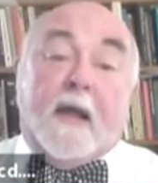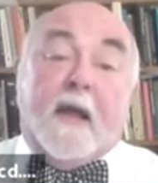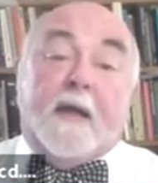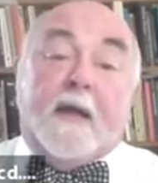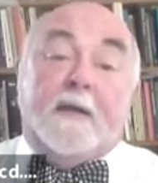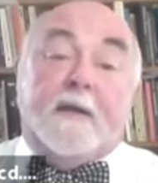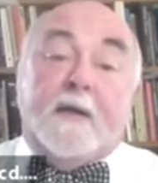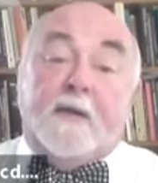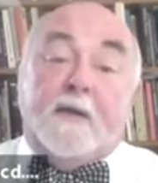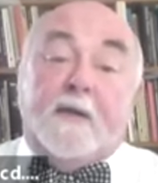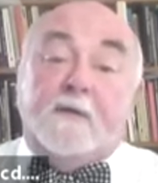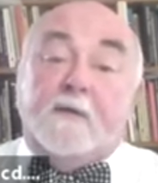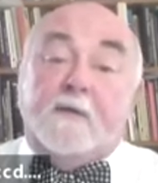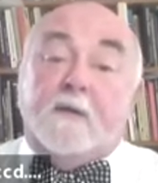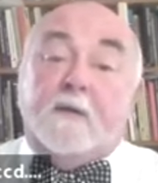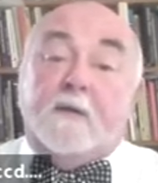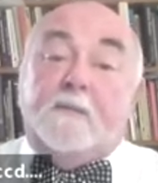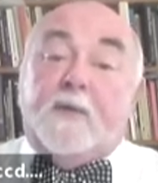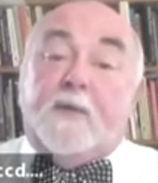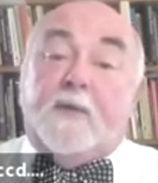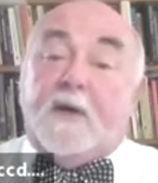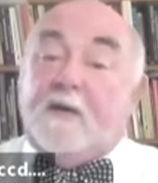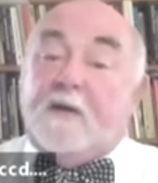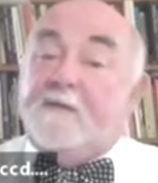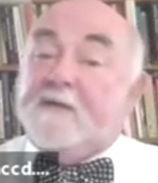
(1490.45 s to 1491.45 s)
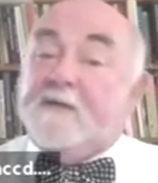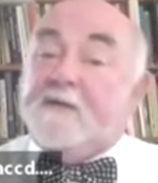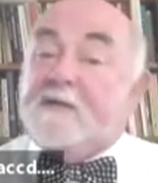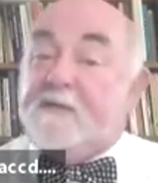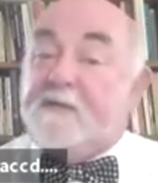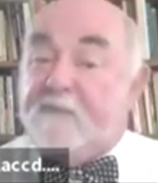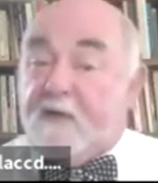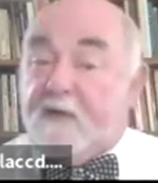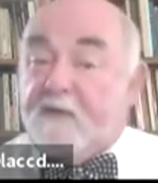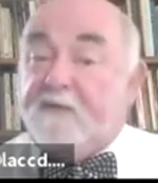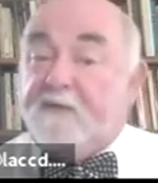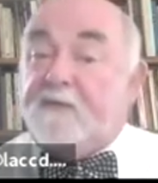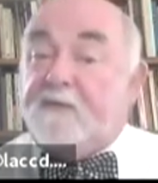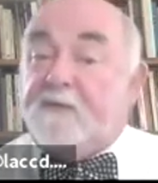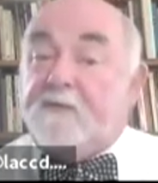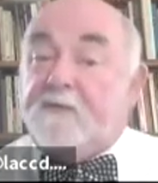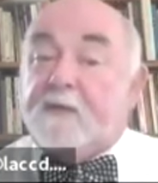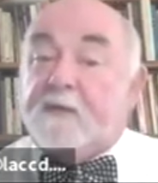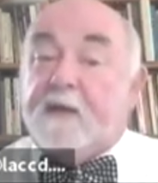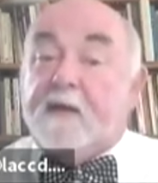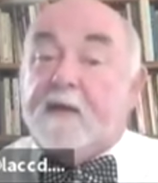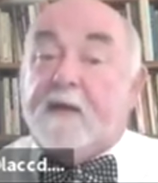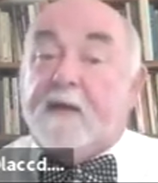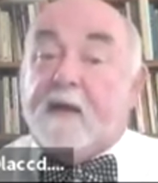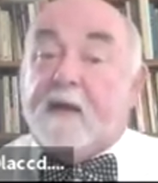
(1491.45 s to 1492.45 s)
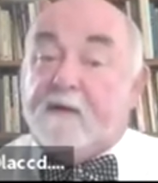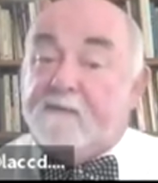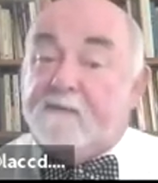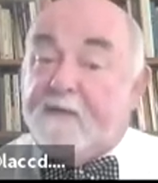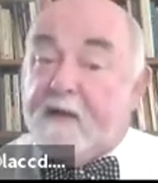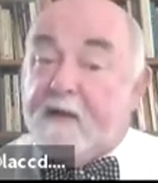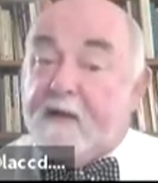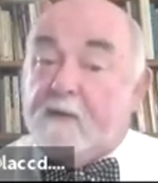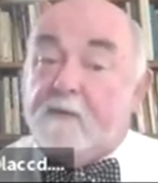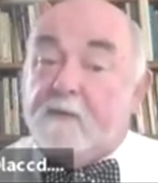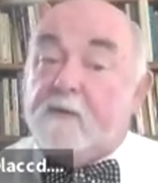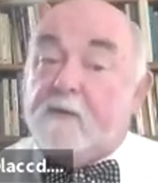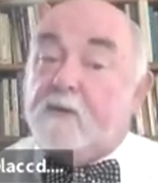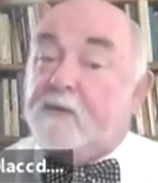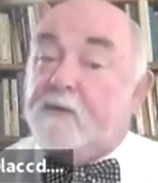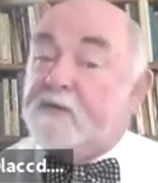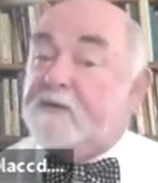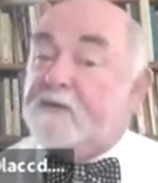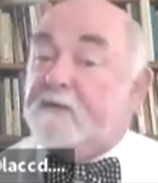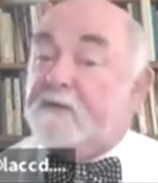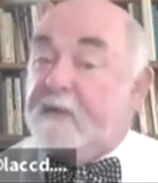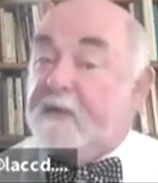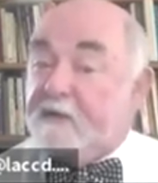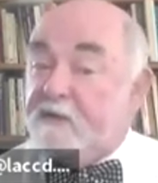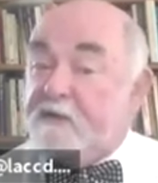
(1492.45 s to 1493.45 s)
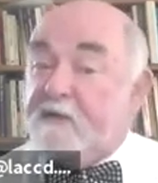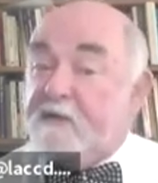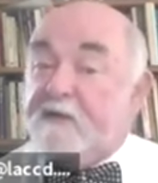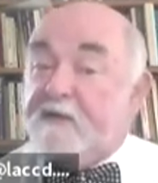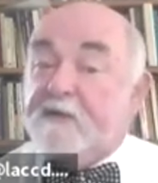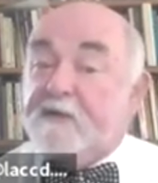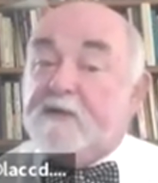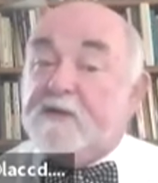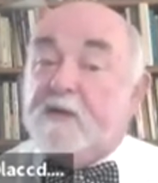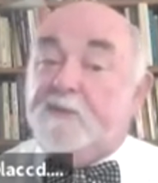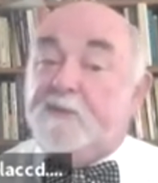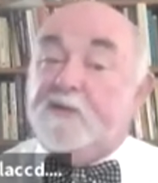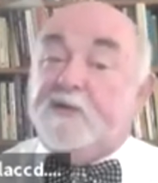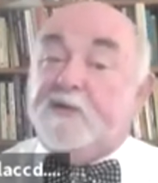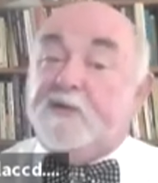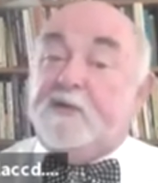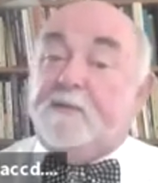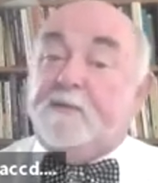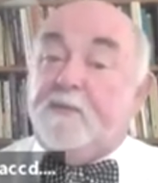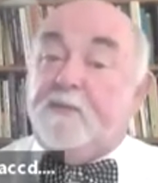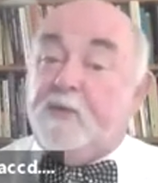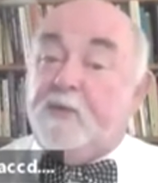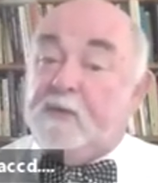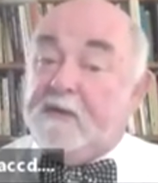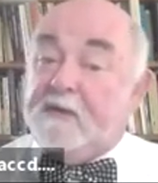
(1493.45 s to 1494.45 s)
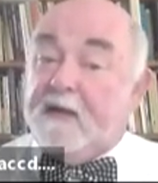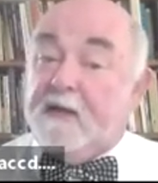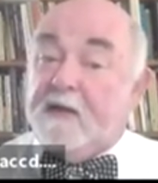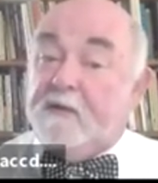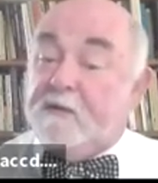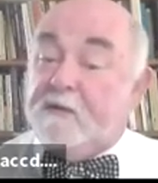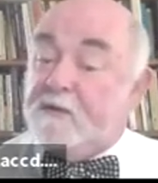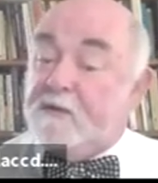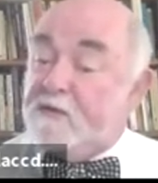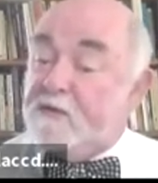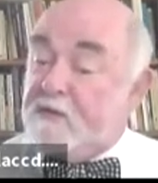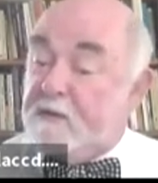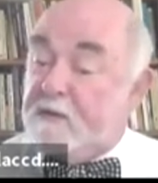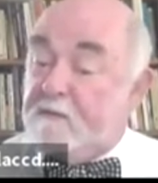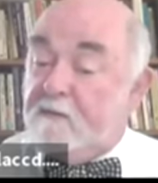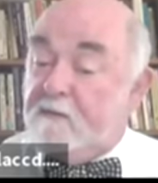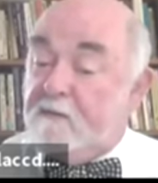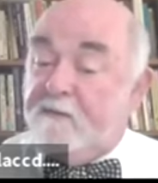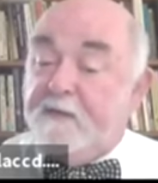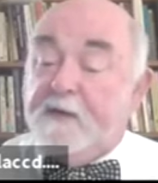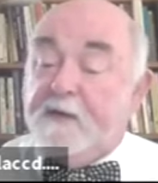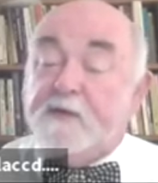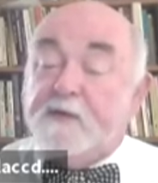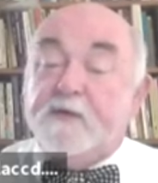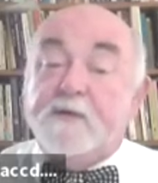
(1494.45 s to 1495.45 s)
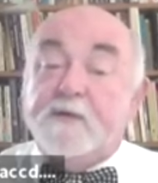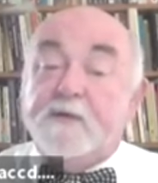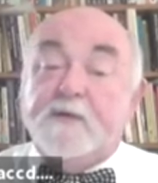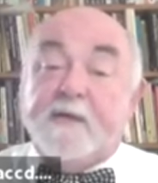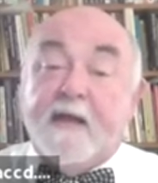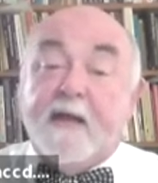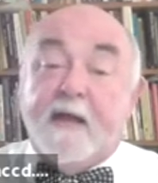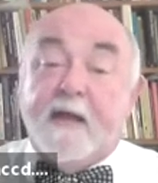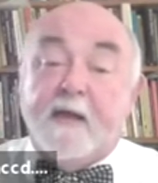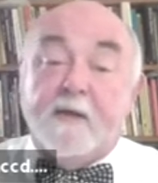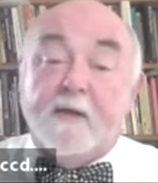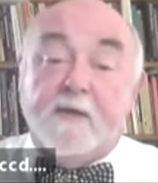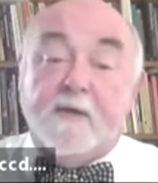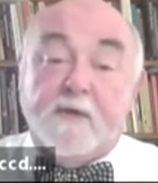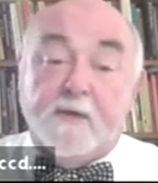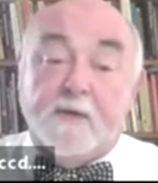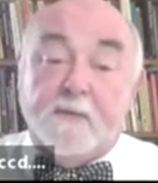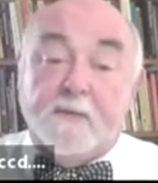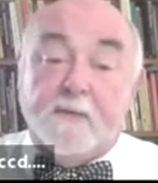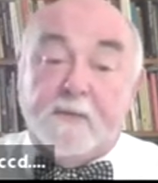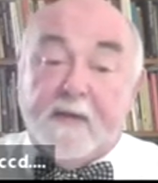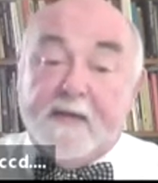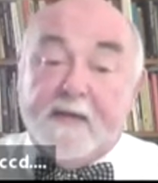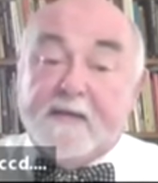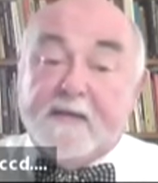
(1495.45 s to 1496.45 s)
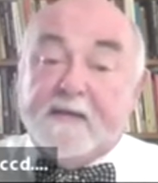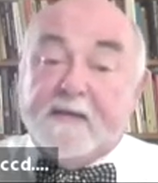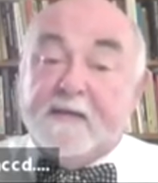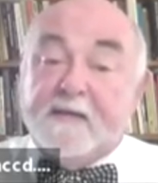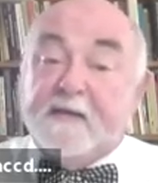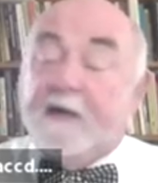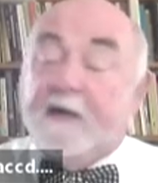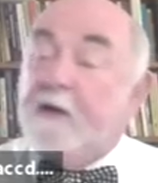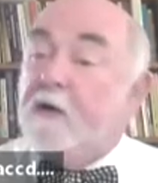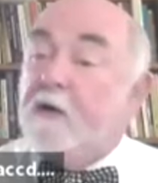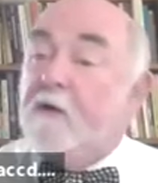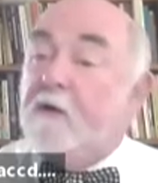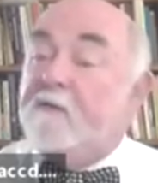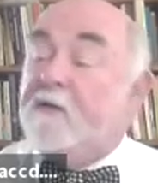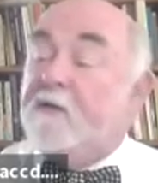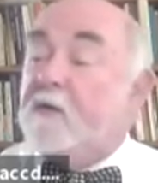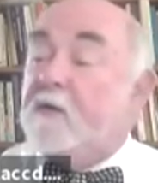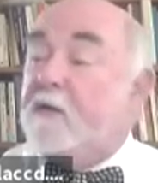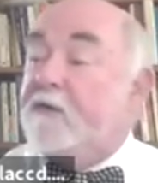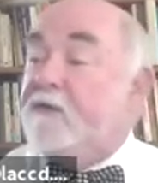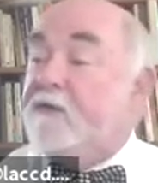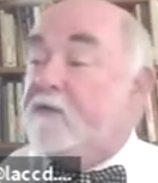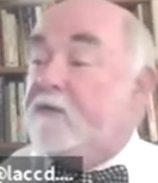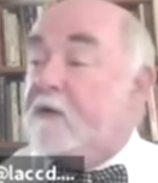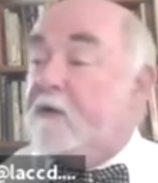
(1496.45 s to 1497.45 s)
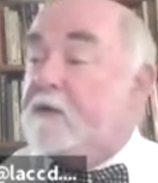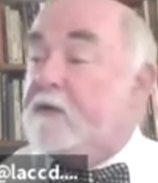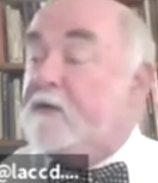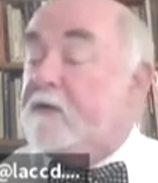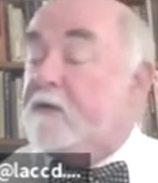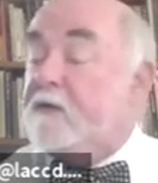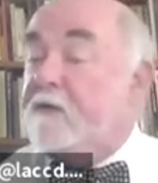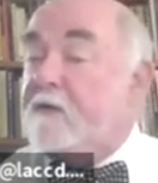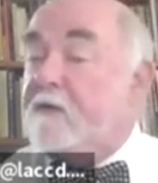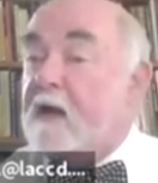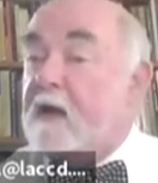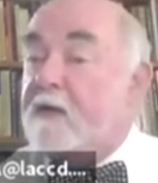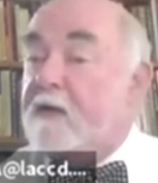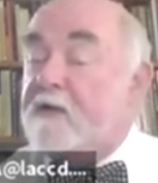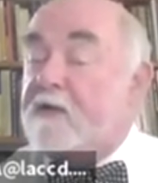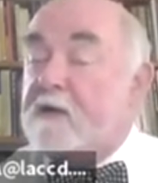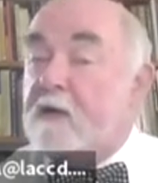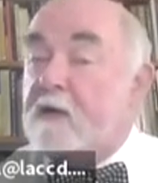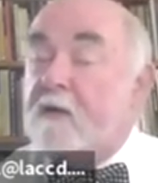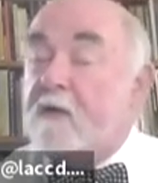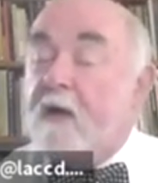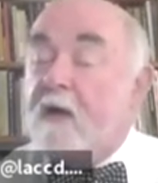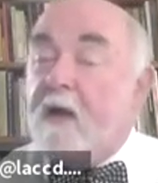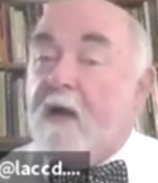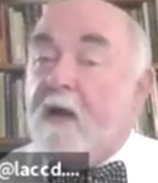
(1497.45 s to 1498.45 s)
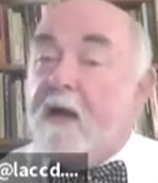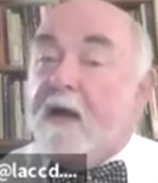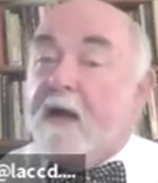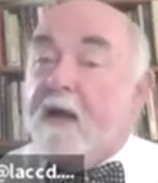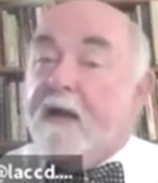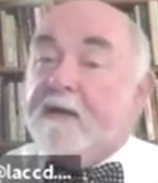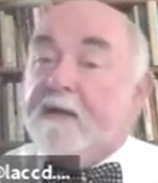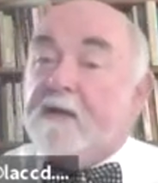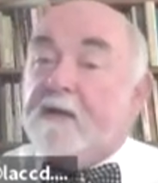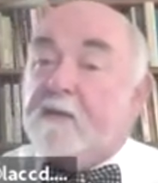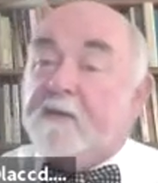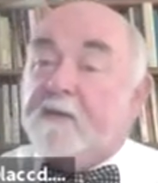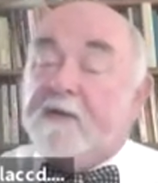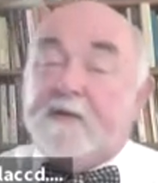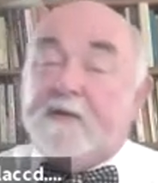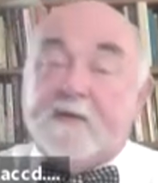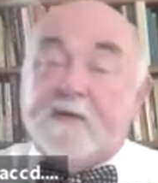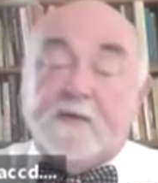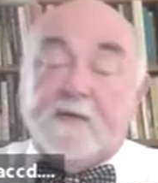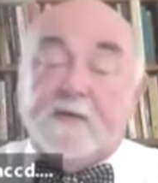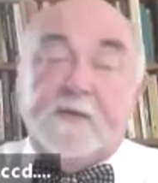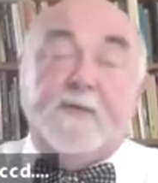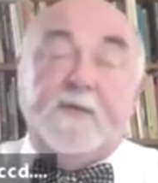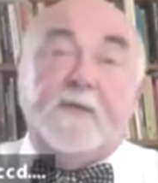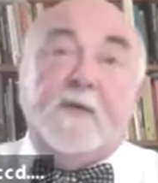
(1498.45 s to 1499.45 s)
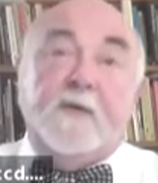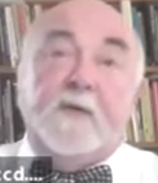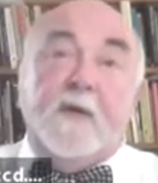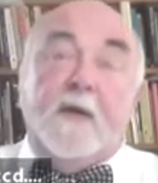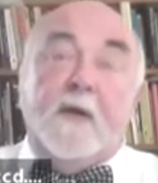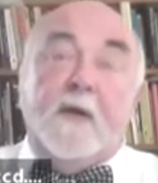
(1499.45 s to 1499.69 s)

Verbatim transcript: Another part of this involves uh, how to follow a course of lectures on a subject to pull together its general features and to place it in an overall structure of knowledge. You know, I tell my students